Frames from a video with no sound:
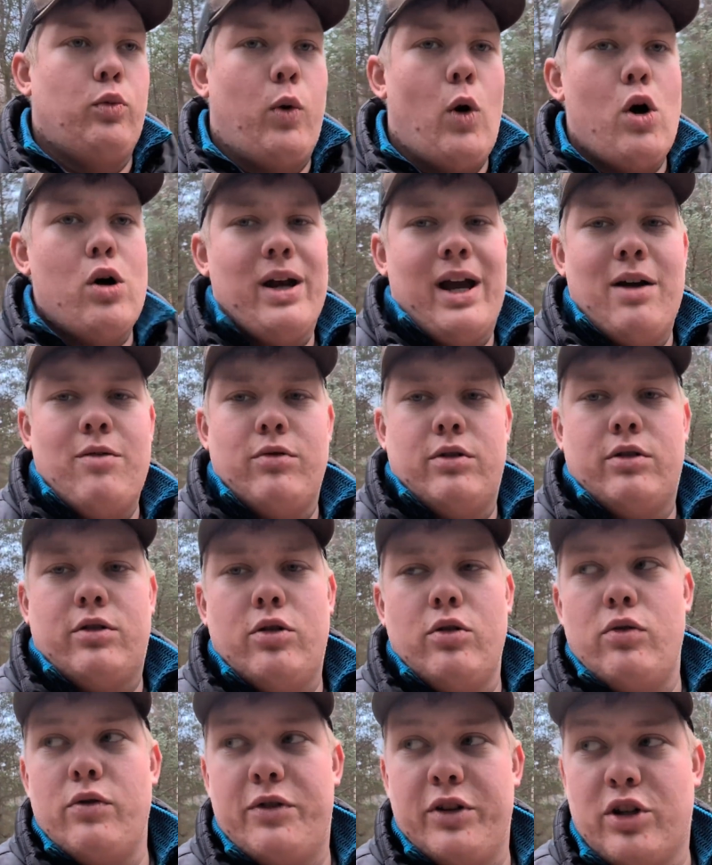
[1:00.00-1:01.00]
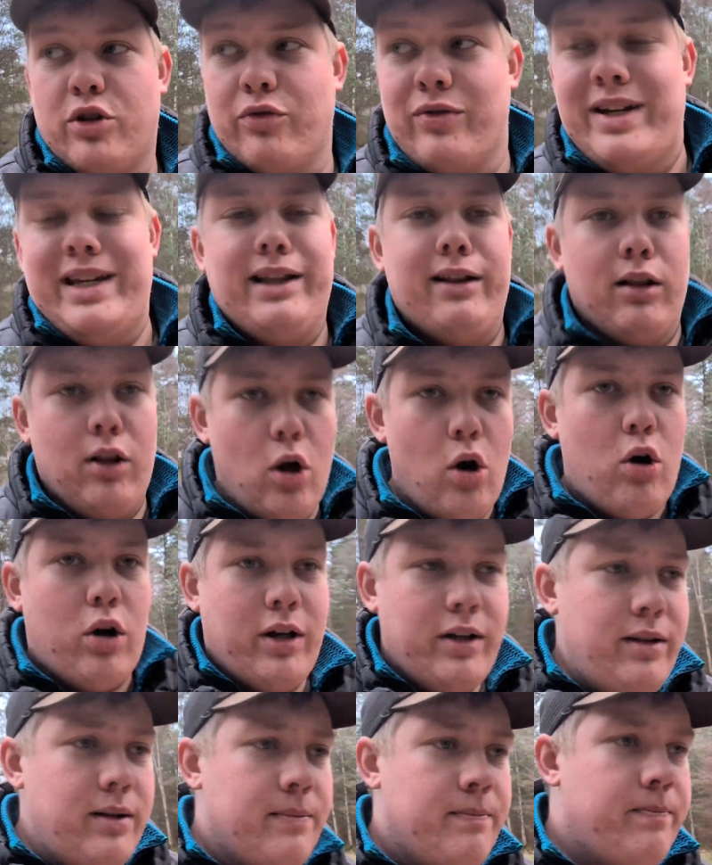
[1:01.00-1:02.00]
walk out to the Green
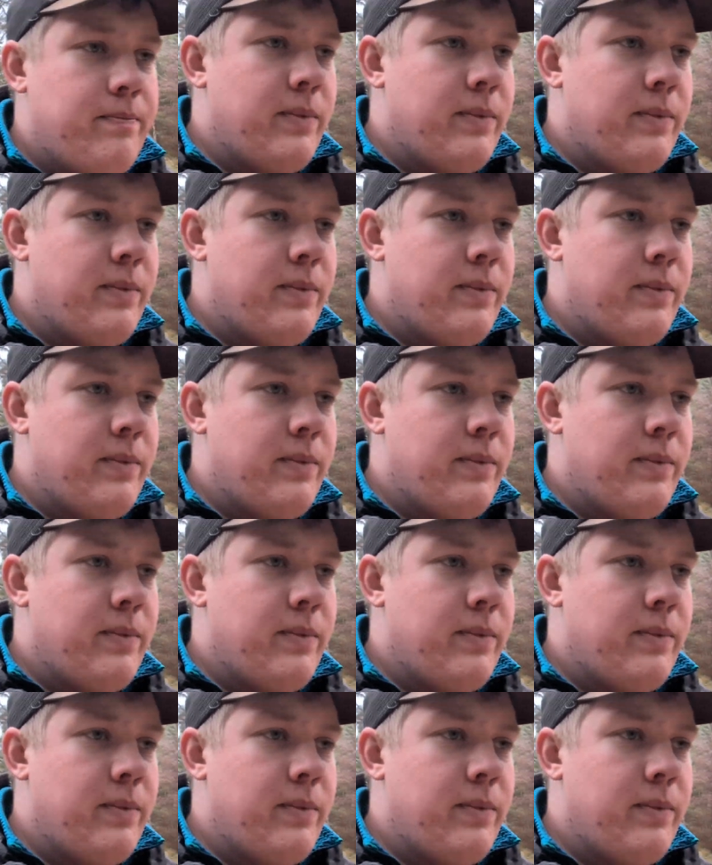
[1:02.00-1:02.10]
Lochan,